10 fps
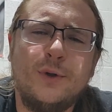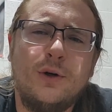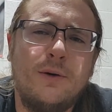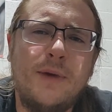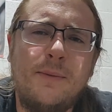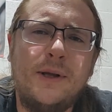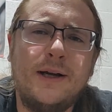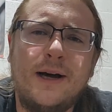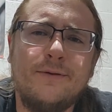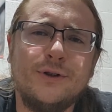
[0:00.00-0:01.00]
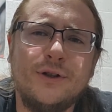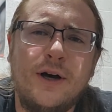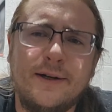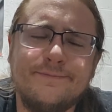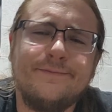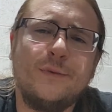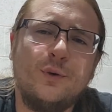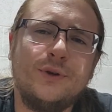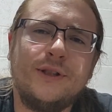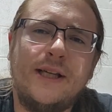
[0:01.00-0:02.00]
or maybe a cover song.
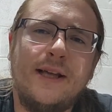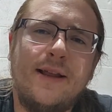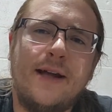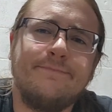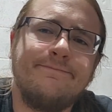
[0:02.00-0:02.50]
We'll see you then.